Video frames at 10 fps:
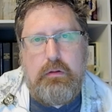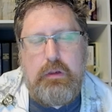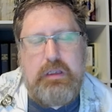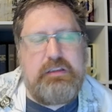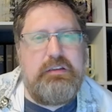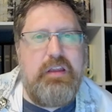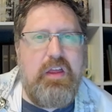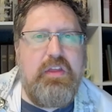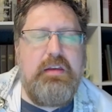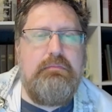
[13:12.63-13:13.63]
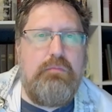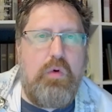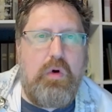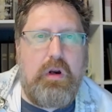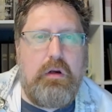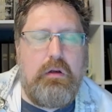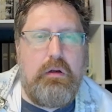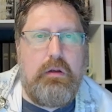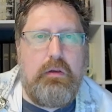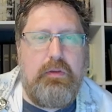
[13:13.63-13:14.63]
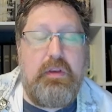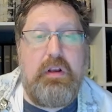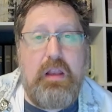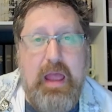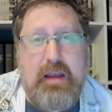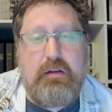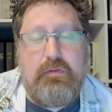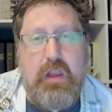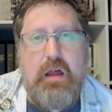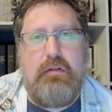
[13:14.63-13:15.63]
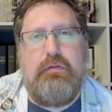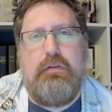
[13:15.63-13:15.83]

It's nothing more than a lack of love.